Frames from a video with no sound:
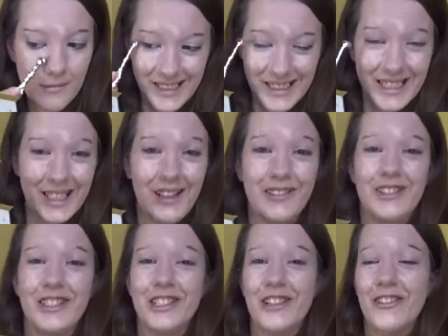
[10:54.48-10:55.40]
For
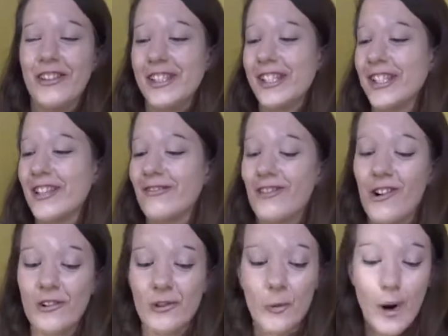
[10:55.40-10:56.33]
sure this is the
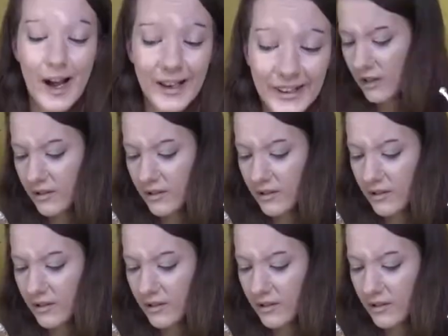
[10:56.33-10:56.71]
wrong one.